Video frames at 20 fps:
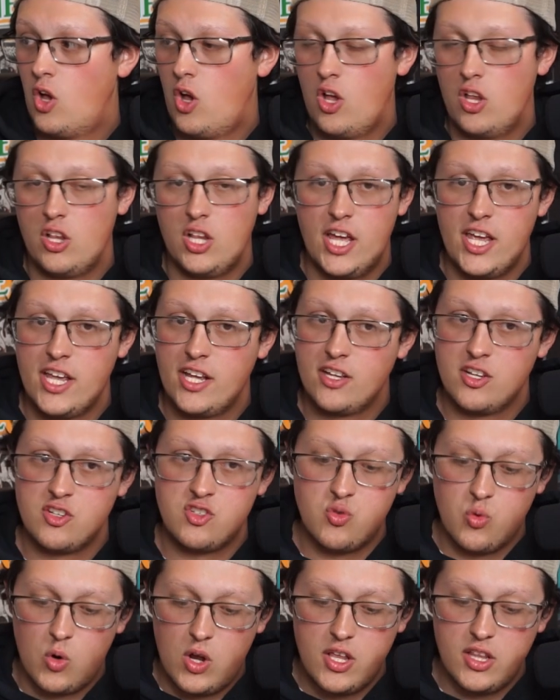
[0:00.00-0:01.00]

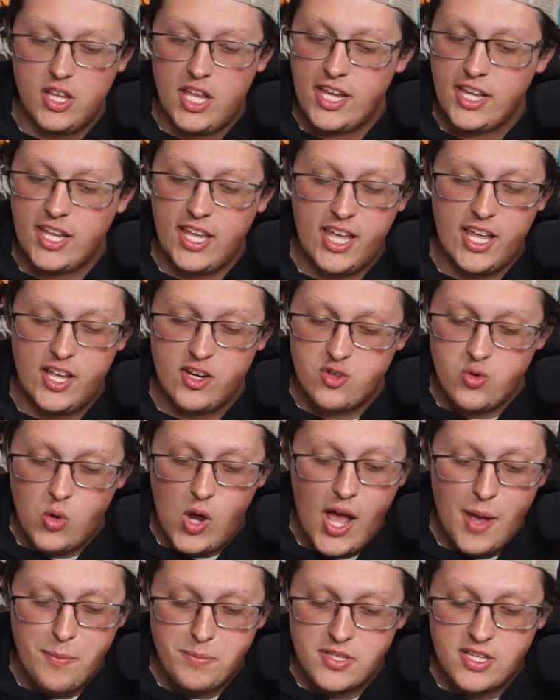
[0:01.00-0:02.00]
Like
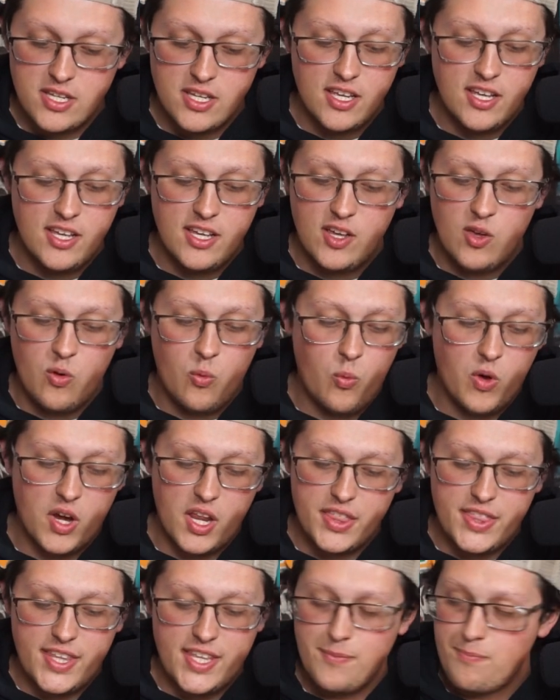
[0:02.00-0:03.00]
dropped one
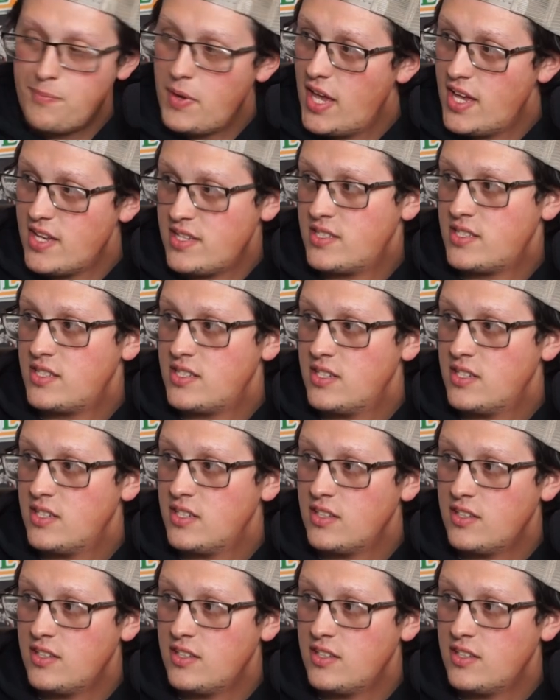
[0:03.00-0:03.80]
of the best